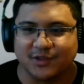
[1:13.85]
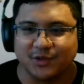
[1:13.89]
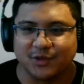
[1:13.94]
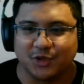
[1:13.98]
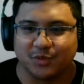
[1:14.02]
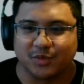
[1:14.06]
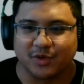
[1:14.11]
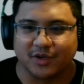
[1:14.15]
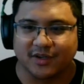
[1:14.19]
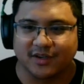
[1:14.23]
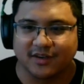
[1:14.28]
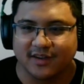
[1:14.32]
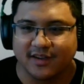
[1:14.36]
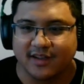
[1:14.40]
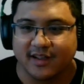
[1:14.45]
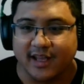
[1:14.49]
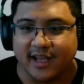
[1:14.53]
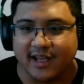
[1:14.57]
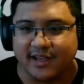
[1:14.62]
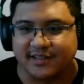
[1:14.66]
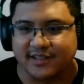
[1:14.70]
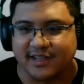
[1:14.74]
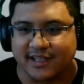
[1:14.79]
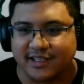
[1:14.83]
Uber.
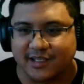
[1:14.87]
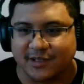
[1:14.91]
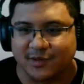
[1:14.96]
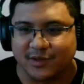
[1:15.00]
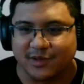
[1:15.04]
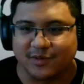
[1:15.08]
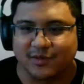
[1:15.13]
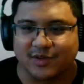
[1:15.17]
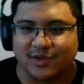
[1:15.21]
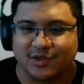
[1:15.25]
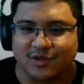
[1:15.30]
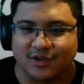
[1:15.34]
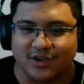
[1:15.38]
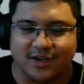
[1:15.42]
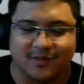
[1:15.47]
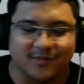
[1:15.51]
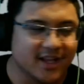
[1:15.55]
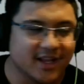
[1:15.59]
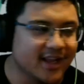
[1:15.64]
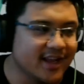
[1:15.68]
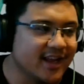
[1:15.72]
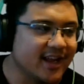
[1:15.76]
Hey, Santi, welcome to the stream.